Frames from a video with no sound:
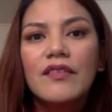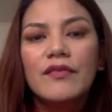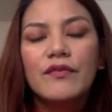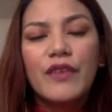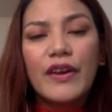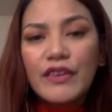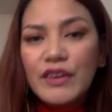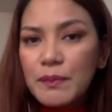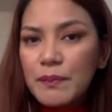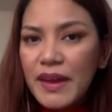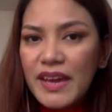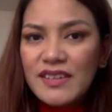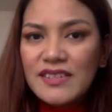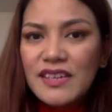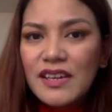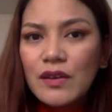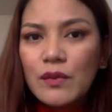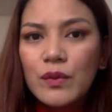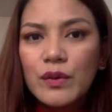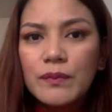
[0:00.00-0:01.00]
Very
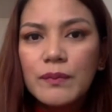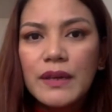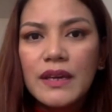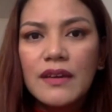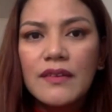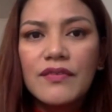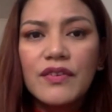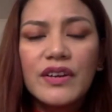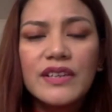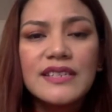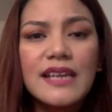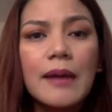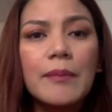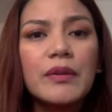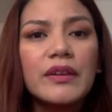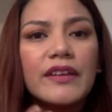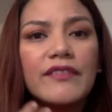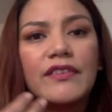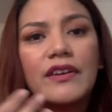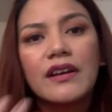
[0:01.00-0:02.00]
basic would be, for
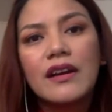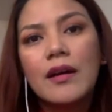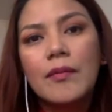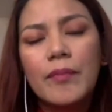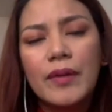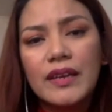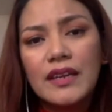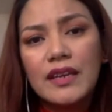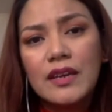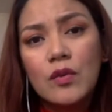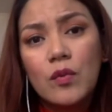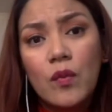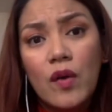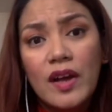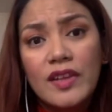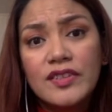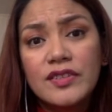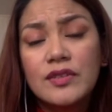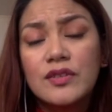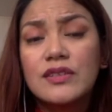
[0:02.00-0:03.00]
example, if a company
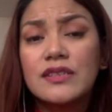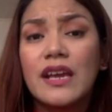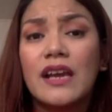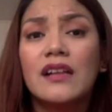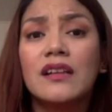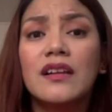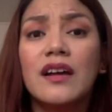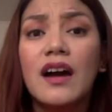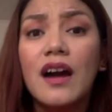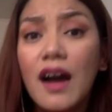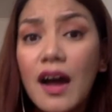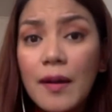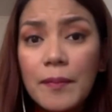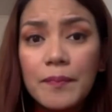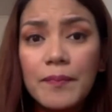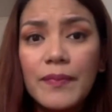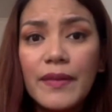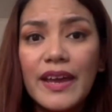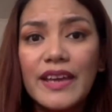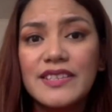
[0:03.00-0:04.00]
wants to scale up
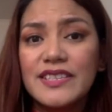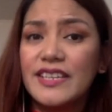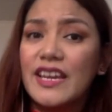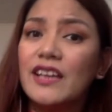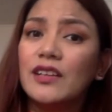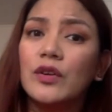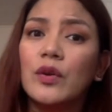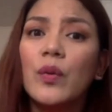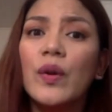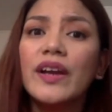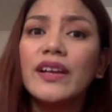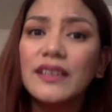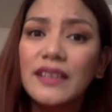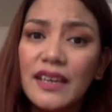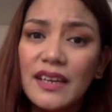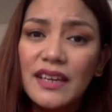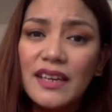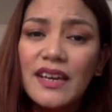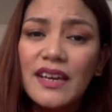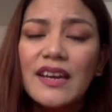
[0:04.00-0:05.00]
and scale quickly,